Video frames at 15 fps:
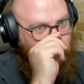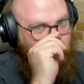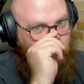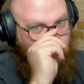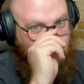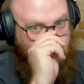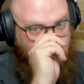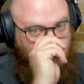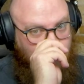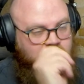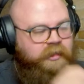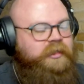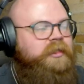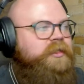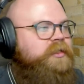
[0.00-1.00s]
and
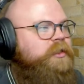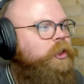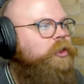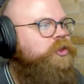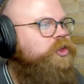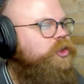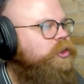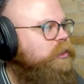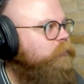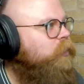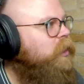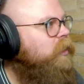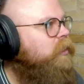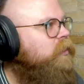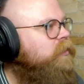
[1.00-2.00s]
Genesis Start GG
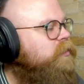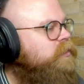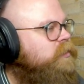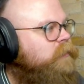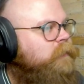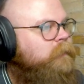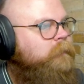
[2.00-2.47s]
brackets.